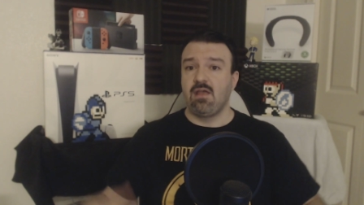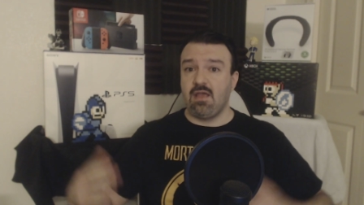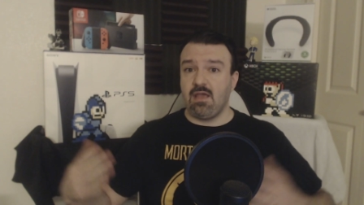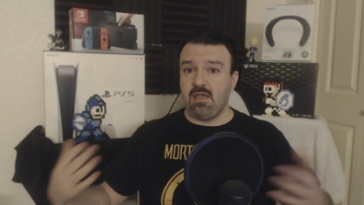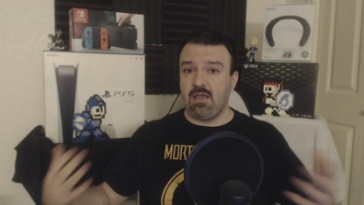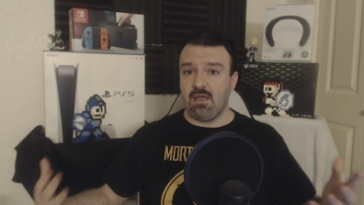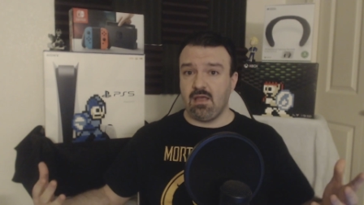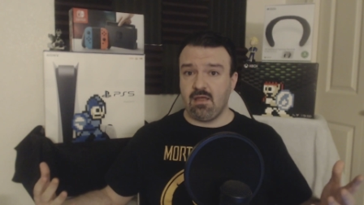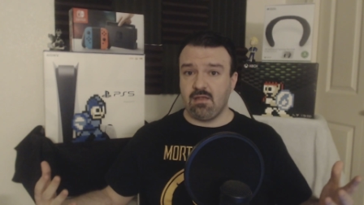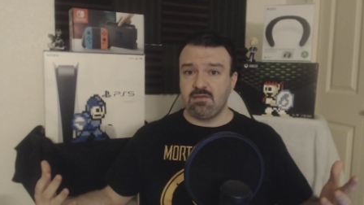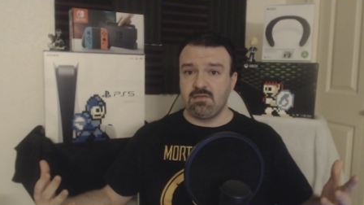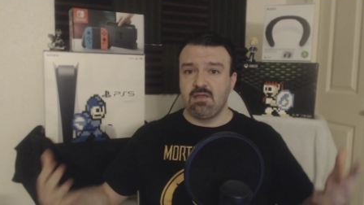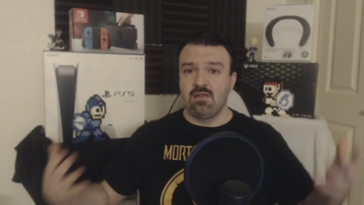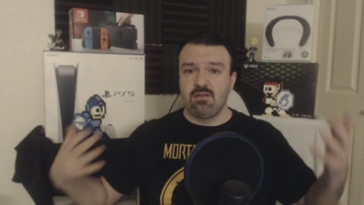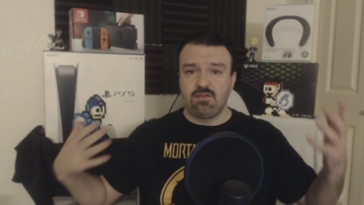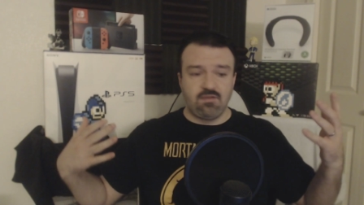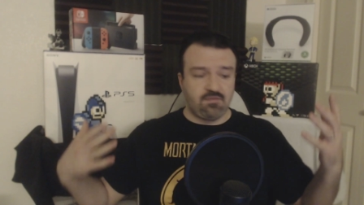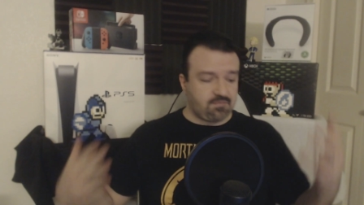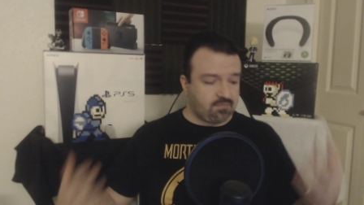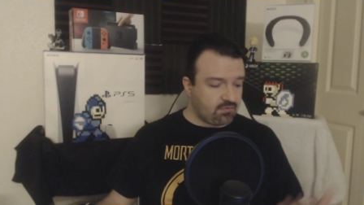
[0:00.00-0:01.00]
And
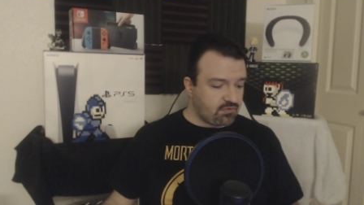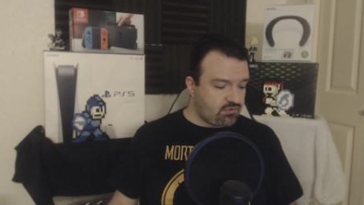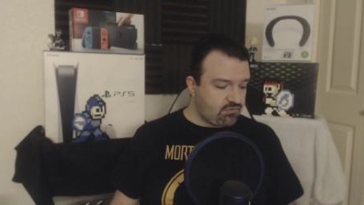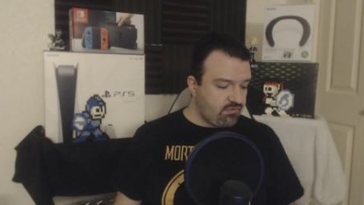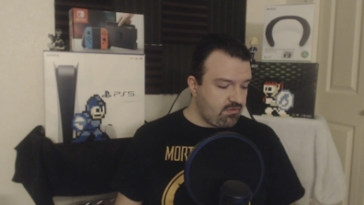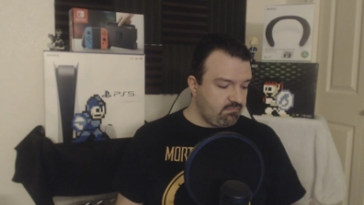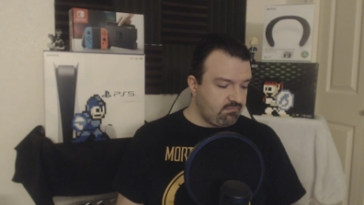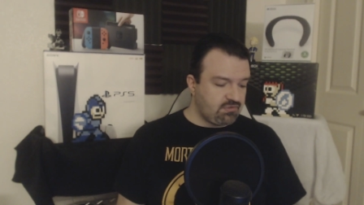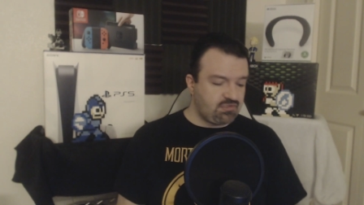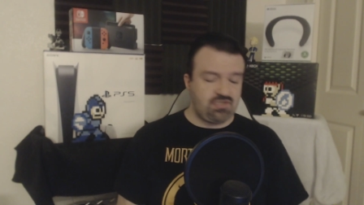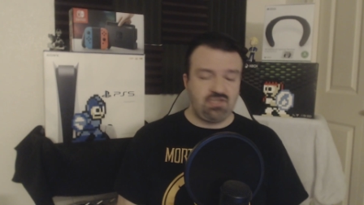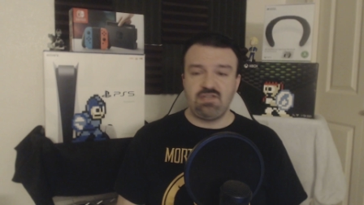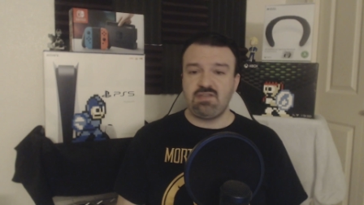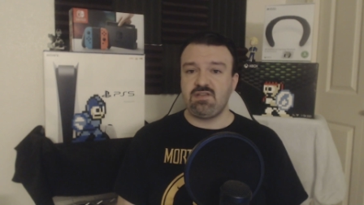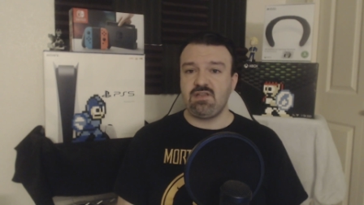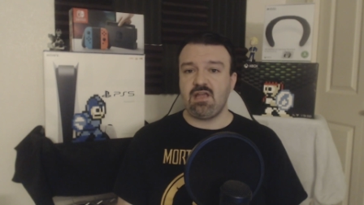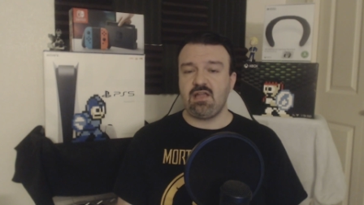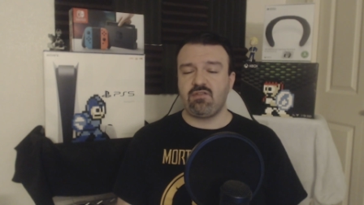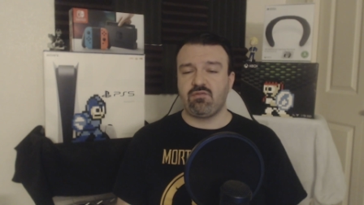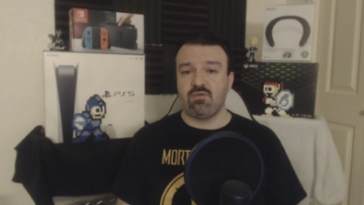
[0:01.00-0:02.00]
the first stream was
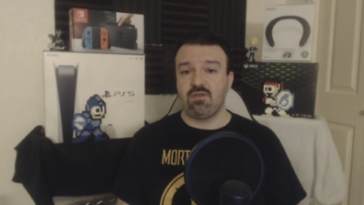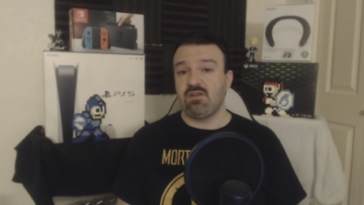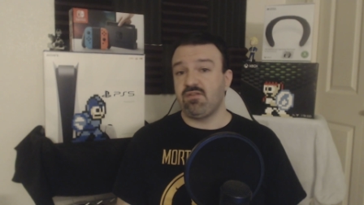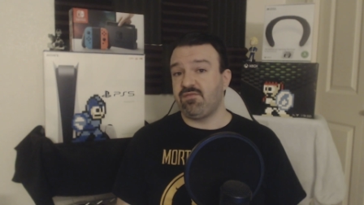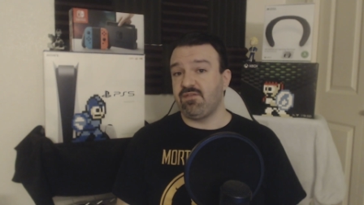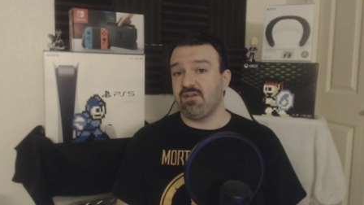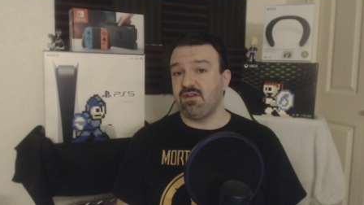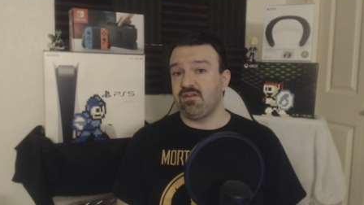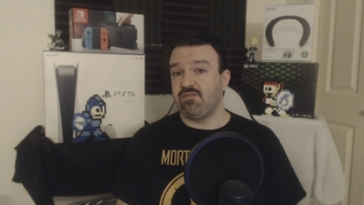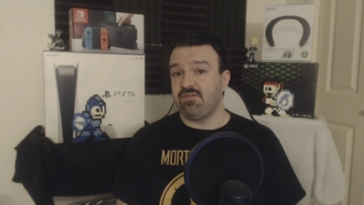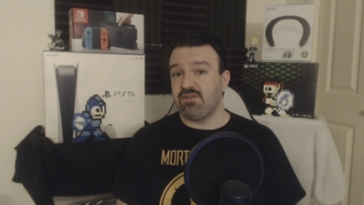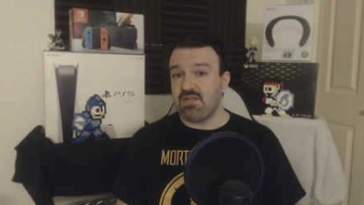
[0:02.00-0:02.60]
GTA 3 Definitive